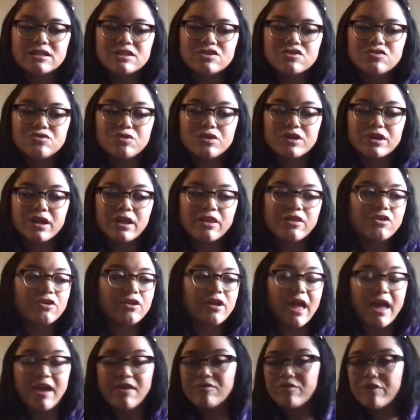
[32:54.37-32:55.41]
or another
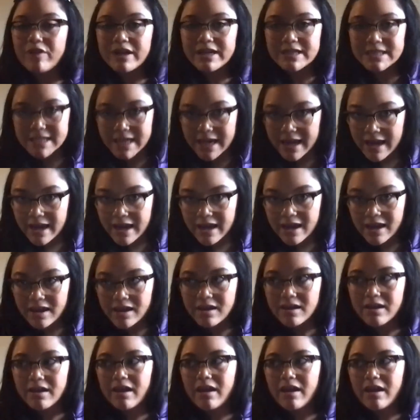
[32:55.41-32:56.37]
everyday